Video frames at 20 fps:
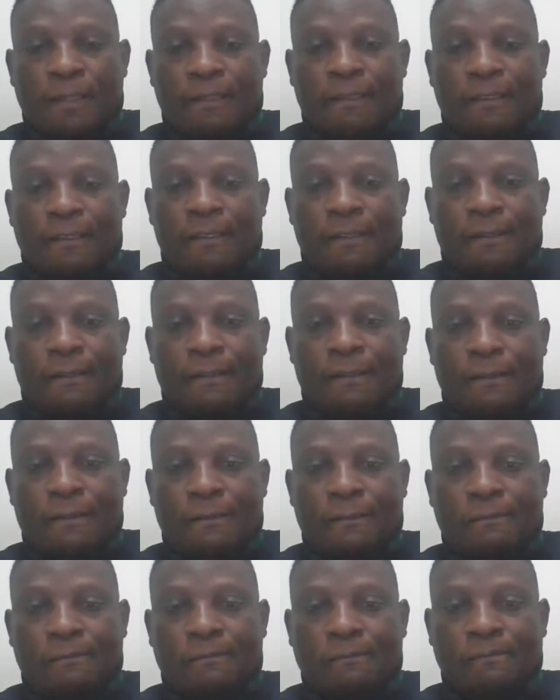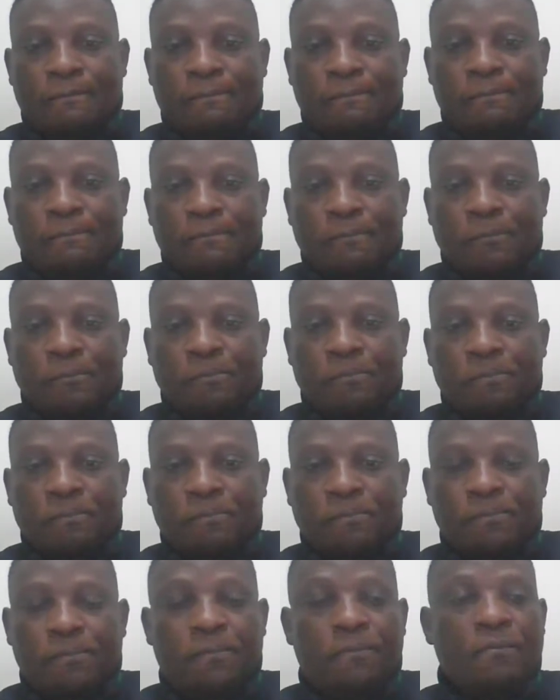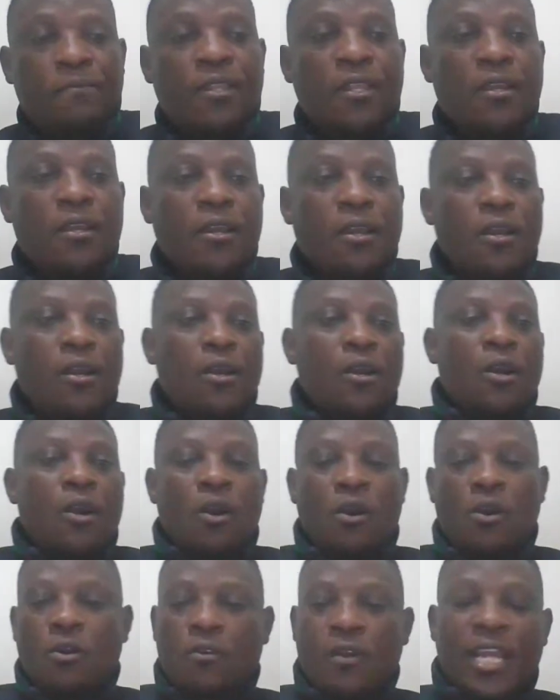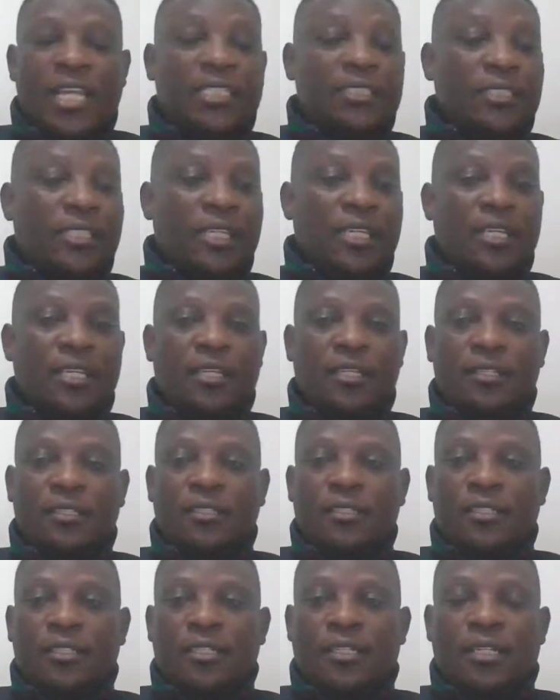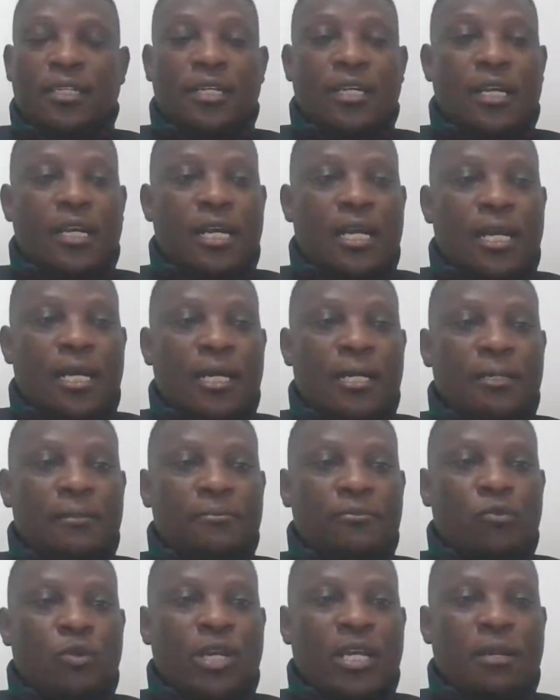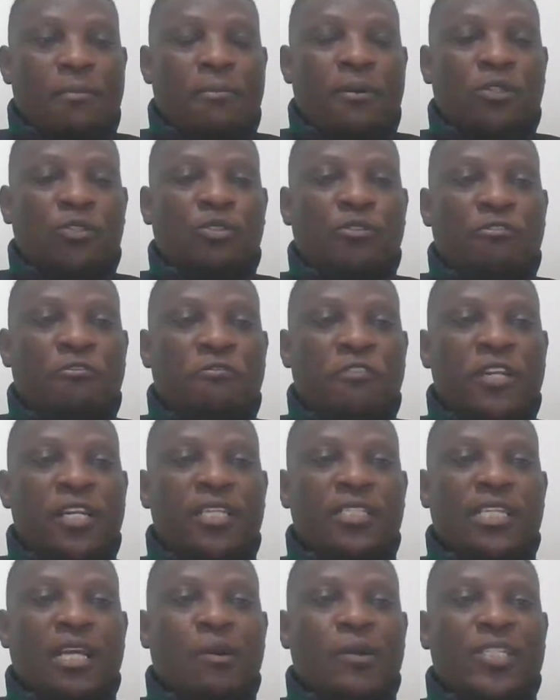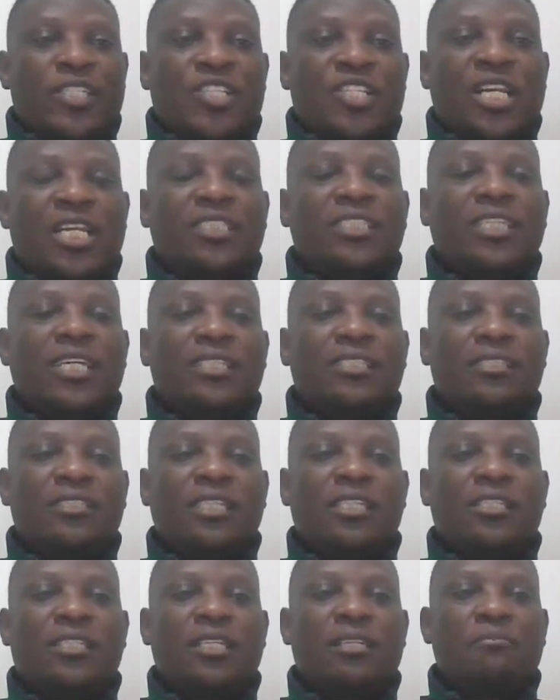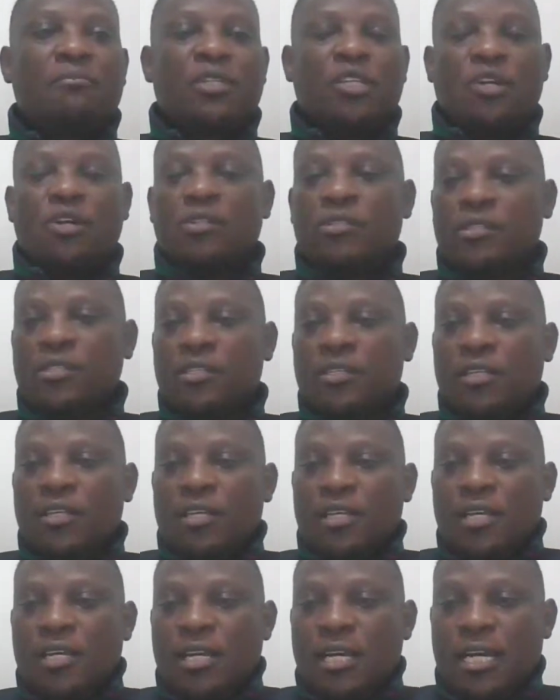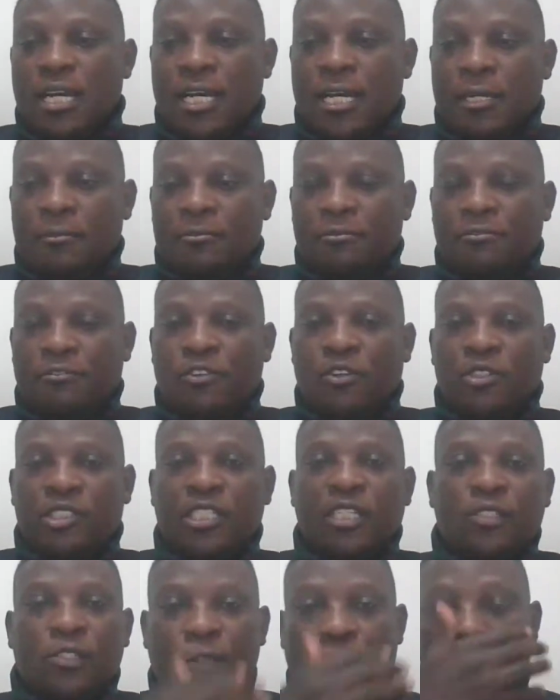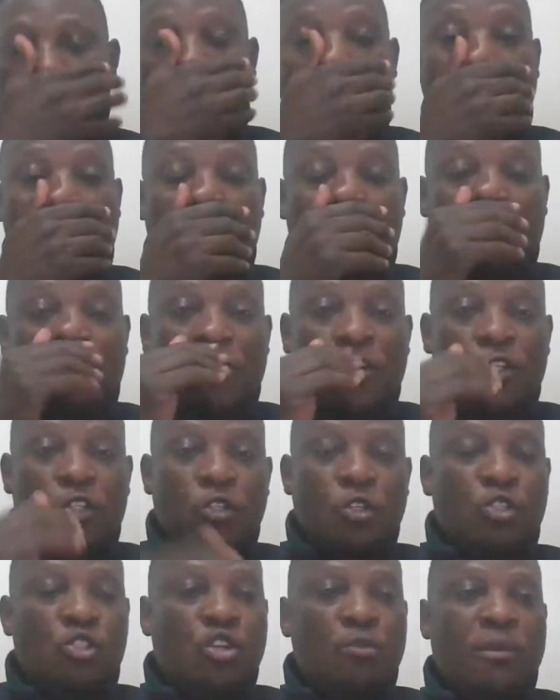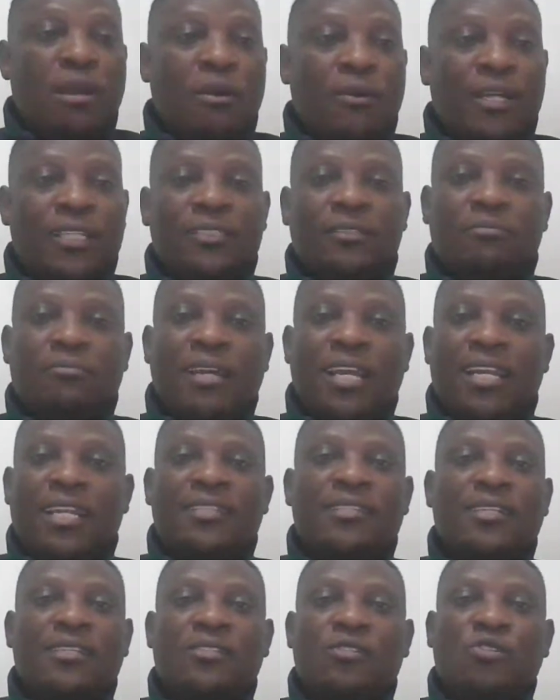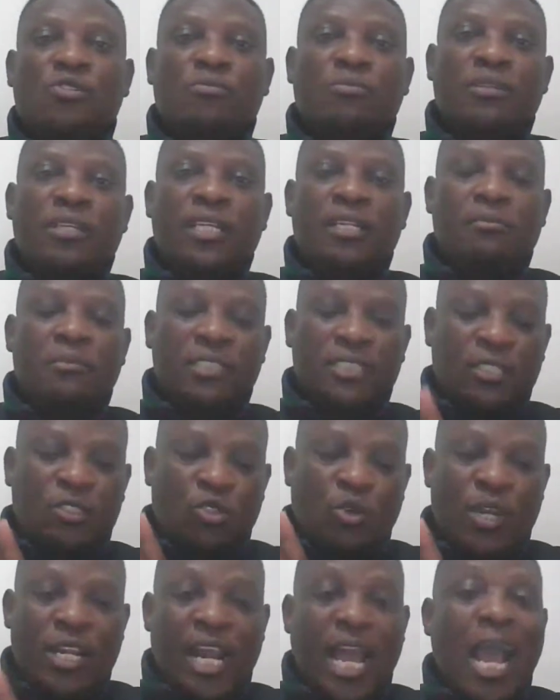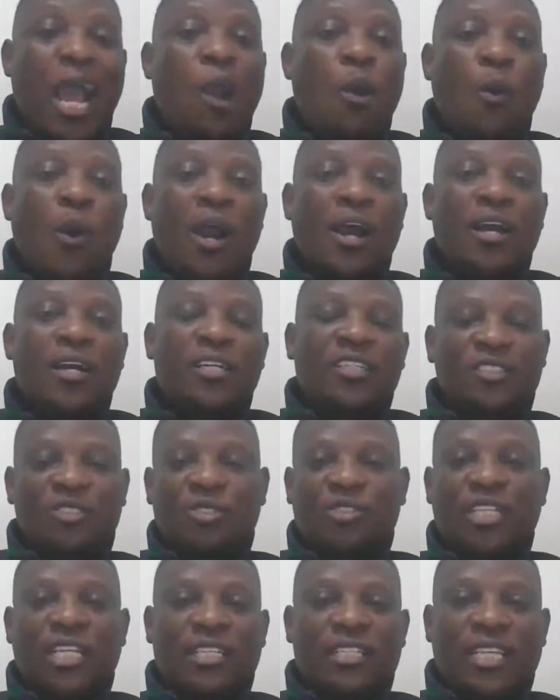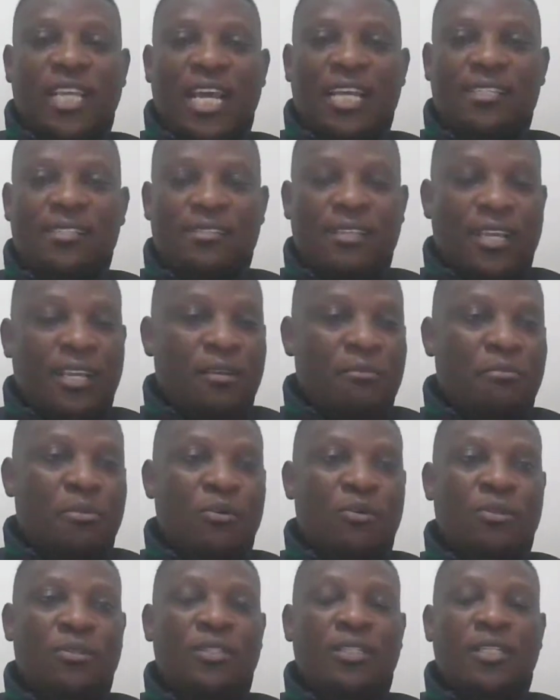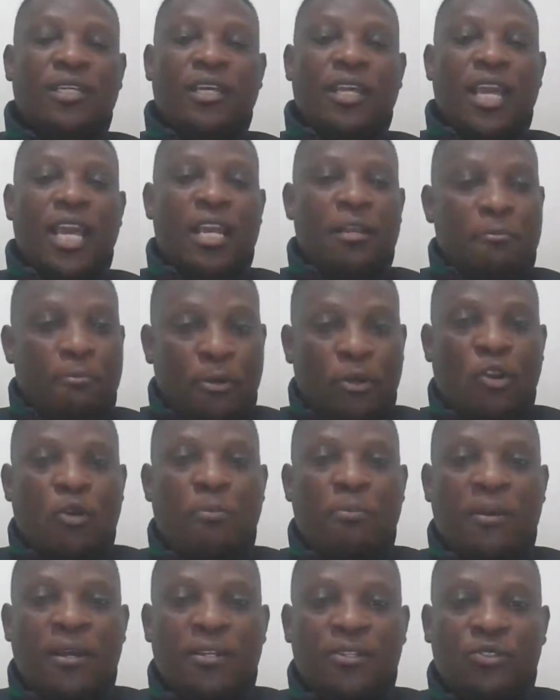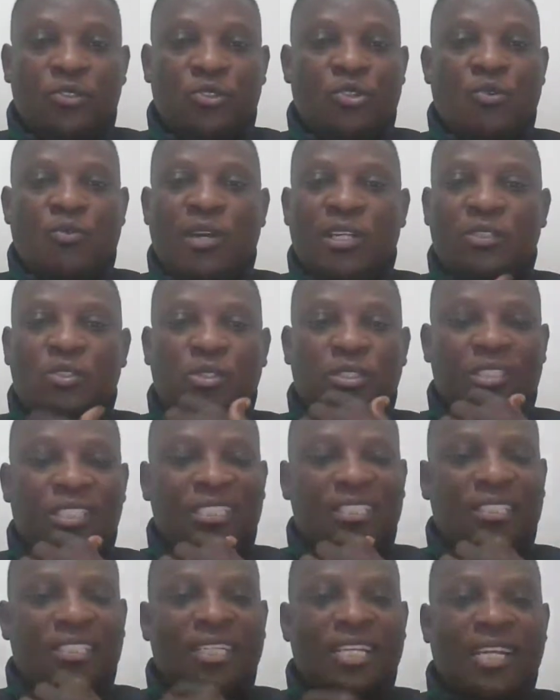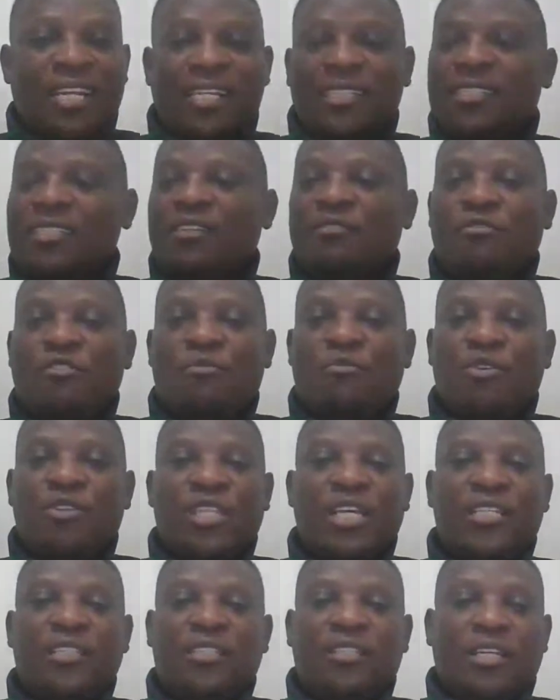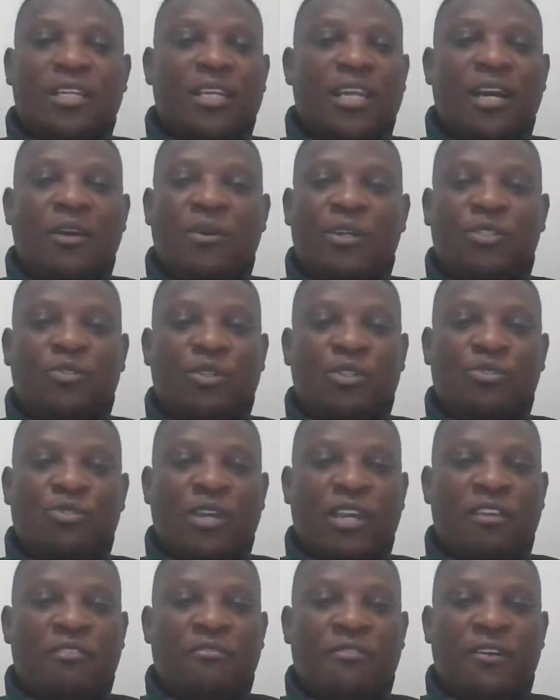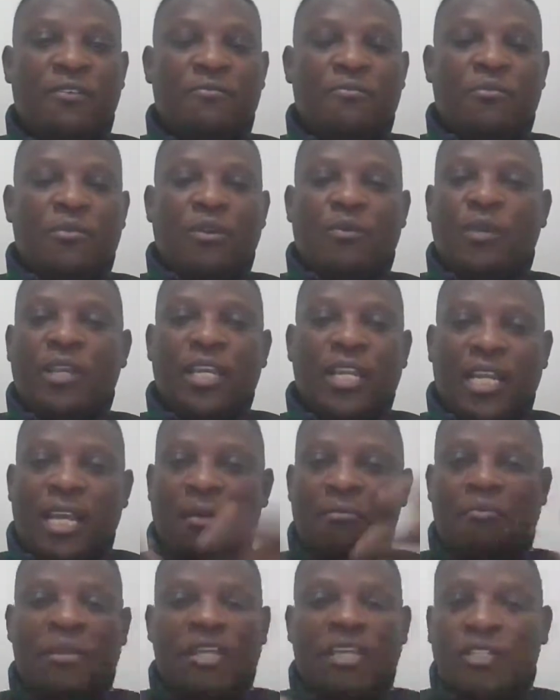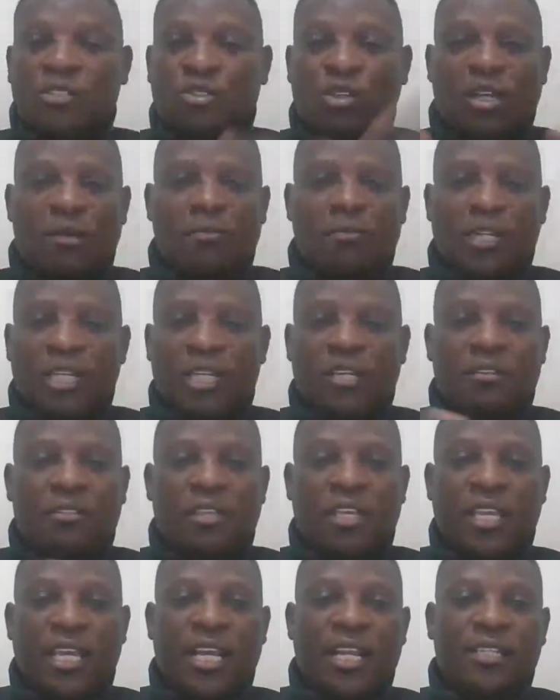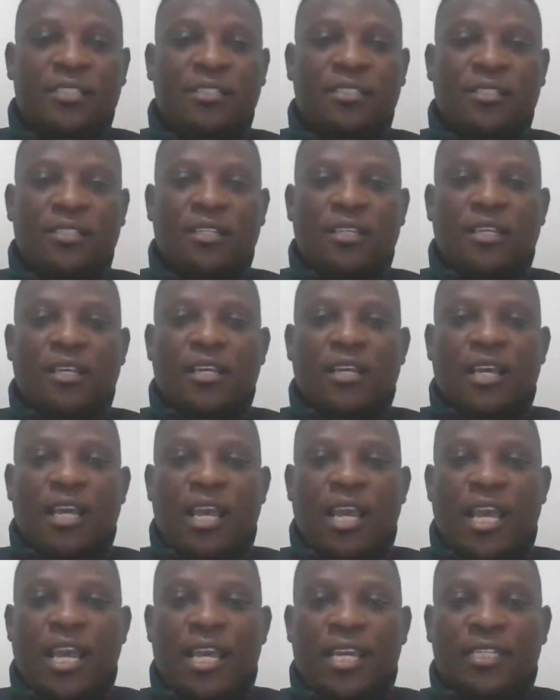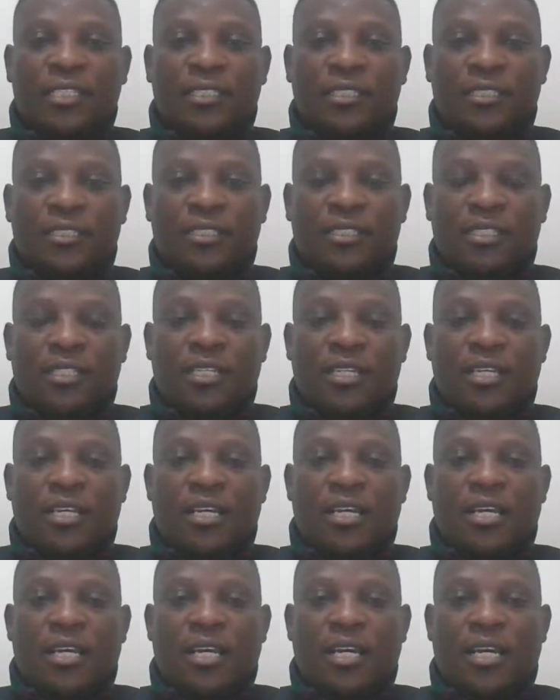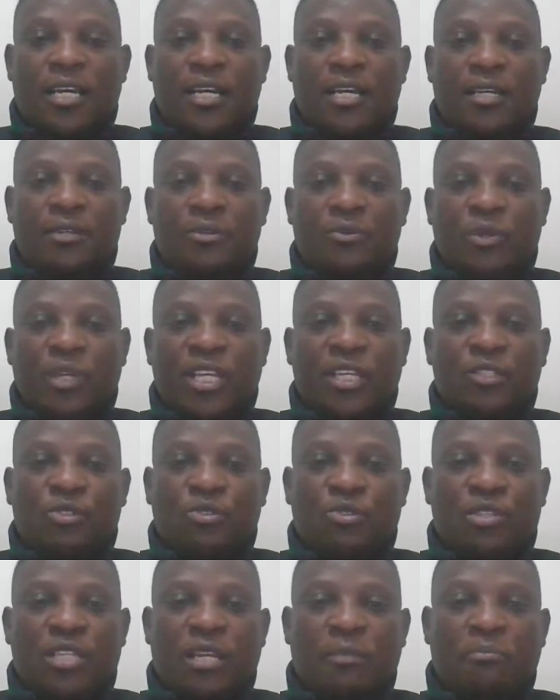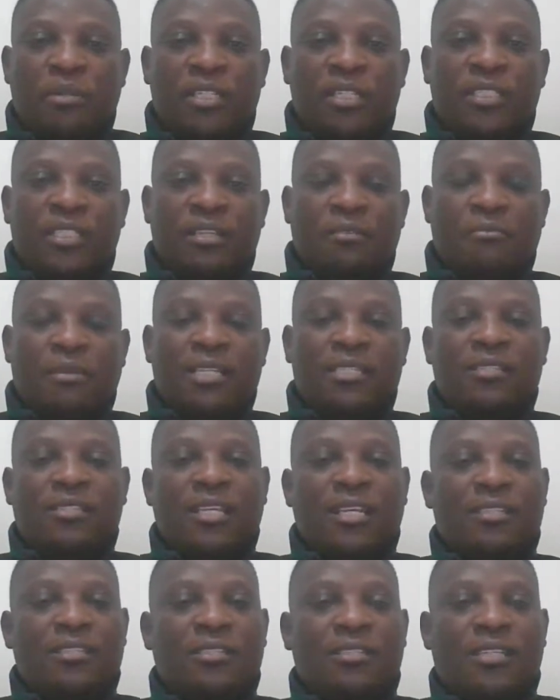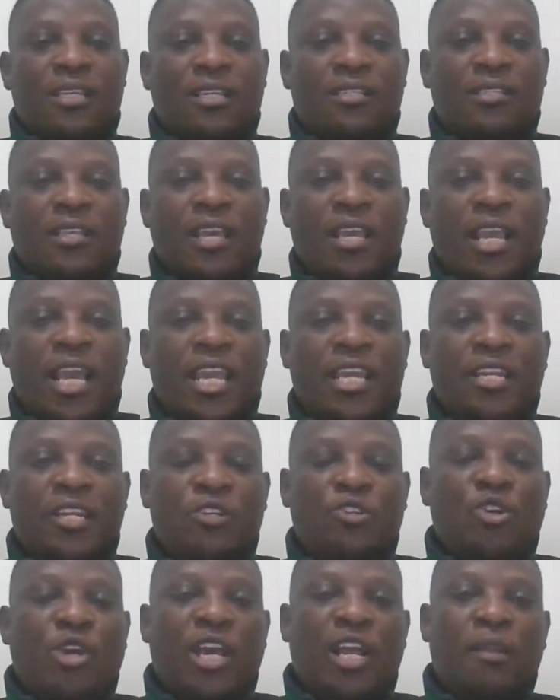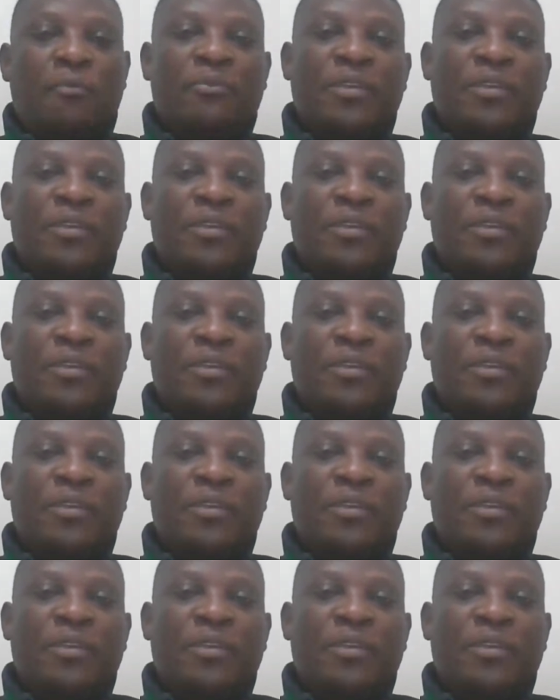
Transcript: Um, Alrighty. We are about to finish our structured session, because for TikTok, I mean for YouTube, I want my lessons to be limited to an hour so that they are stackable and proper. You don't want to sit in a lesson for more than 3 hours whatsoever. We can come back and talk about anything else, and we can do that. Building a master's says, hey, I need your help.